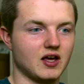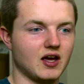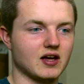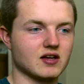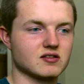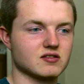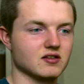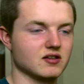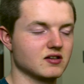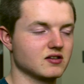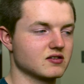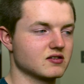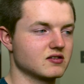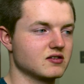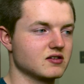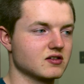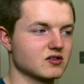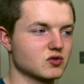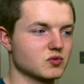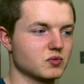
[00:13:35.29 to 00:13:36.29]
Cast
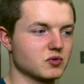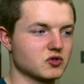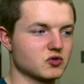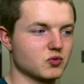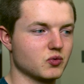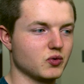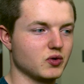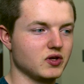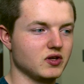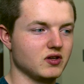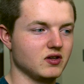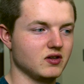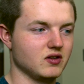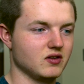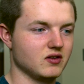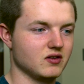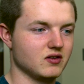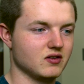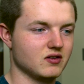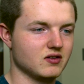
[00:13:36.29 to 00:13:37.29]
latencies
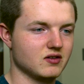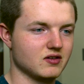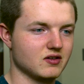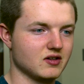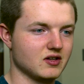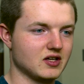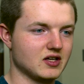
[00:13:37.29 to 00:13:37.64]
between